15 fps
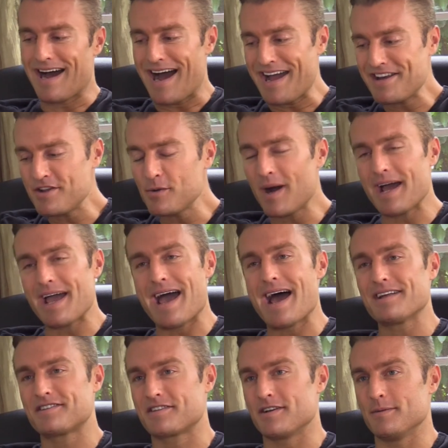i knew i
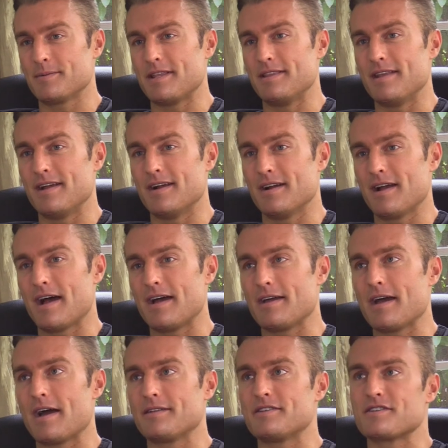had something there
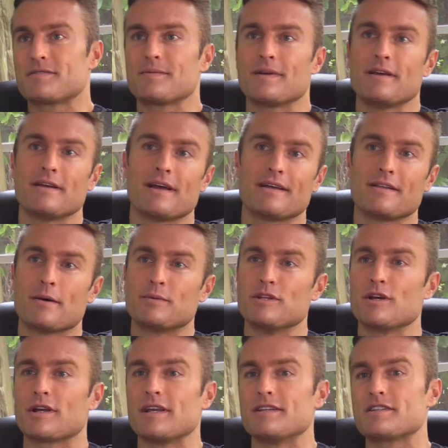i, I just i would
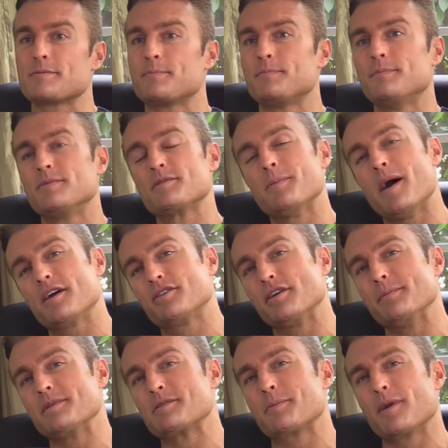look at spot
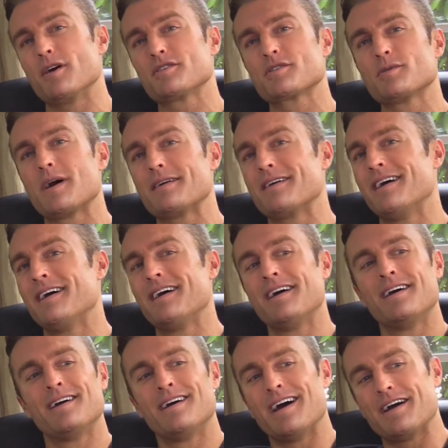treatments but also i
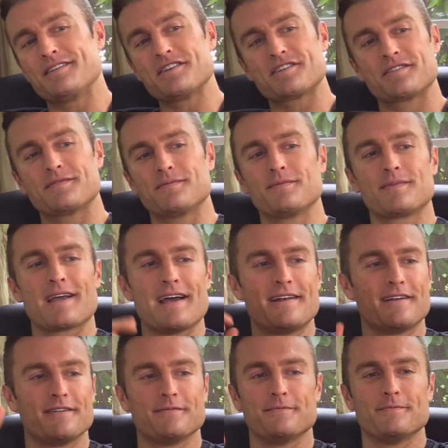i just kind
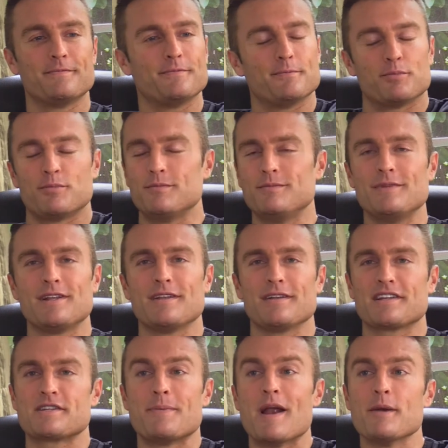of
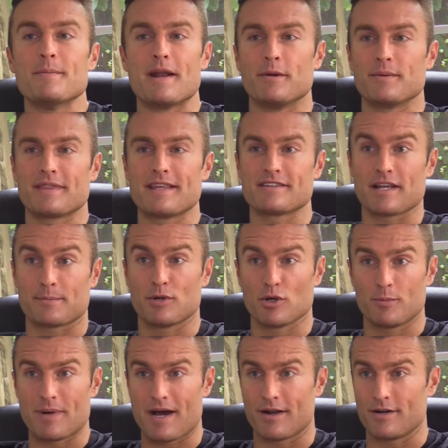experimented with things like
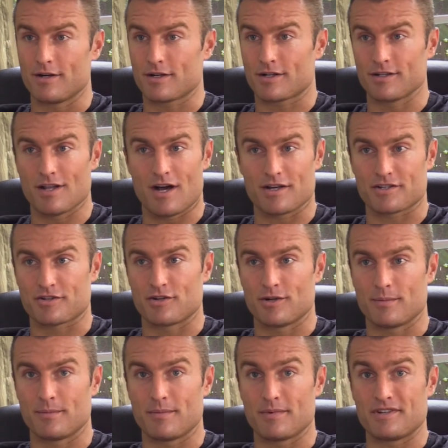pearl powder,
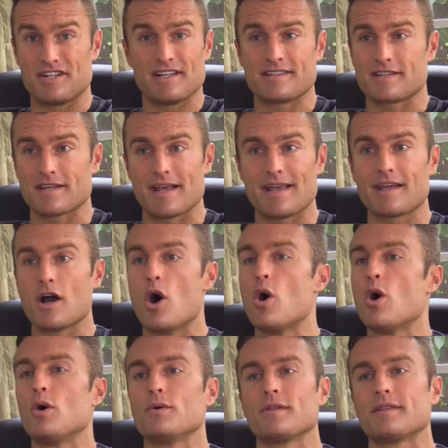colostrum, ginseng,
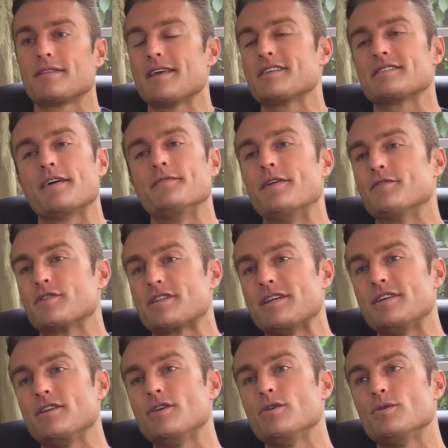all things I've never
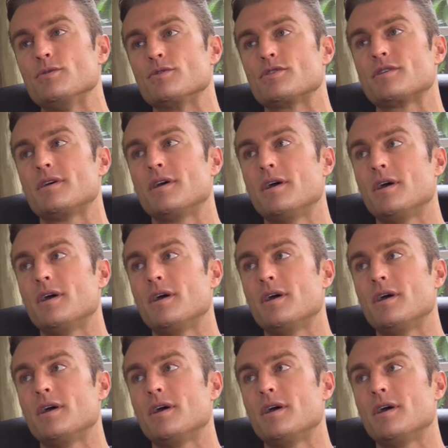seen used